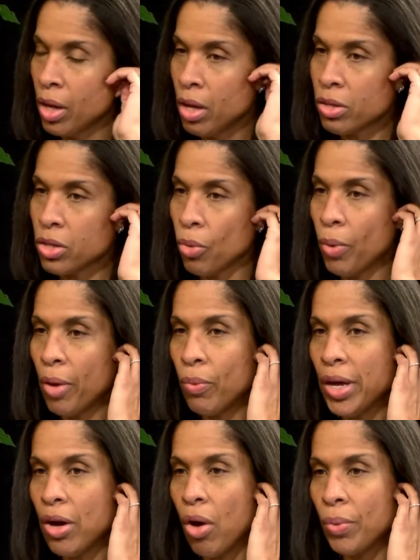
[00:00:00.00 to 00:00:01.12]
So what
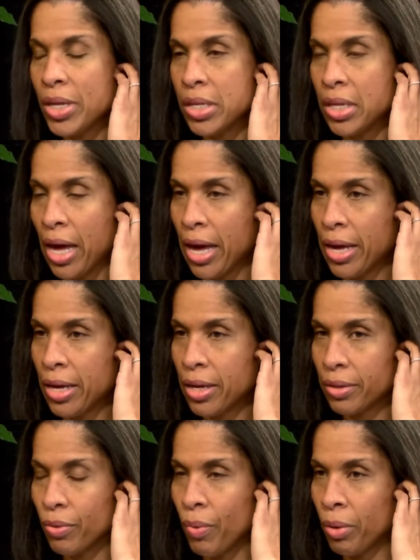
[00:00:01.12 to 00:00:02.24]
we always say
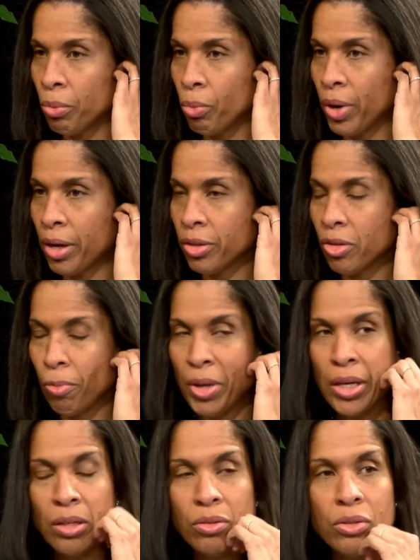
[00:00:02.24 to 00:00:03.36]
when we're
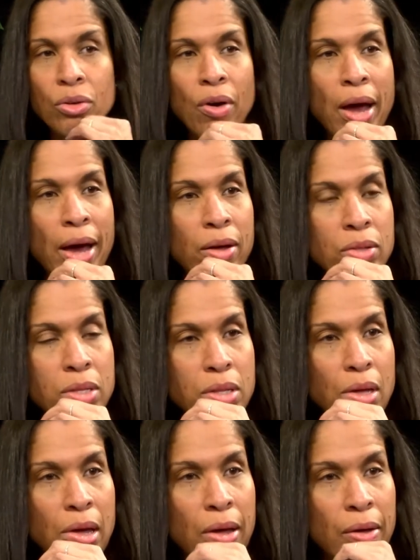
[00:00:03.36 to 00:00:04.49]
speaking to crowds
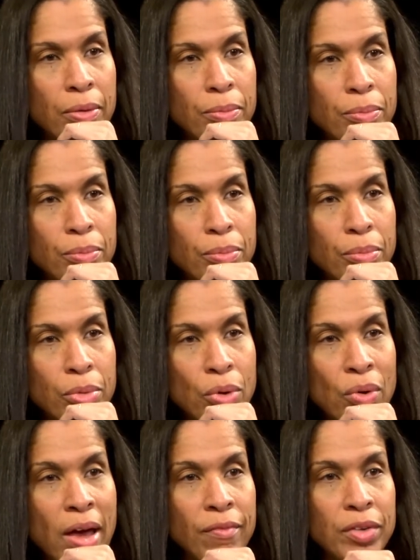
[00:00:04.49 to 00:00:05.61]
who
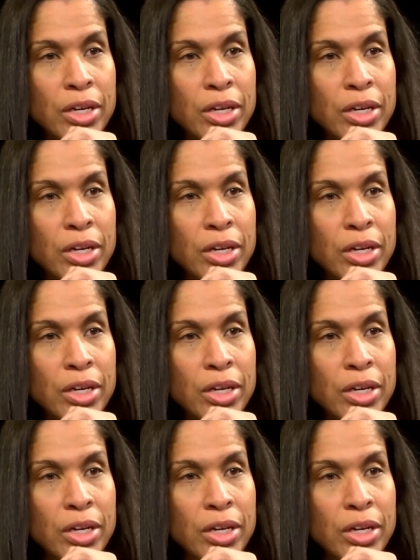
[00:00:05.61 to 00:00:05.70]
have an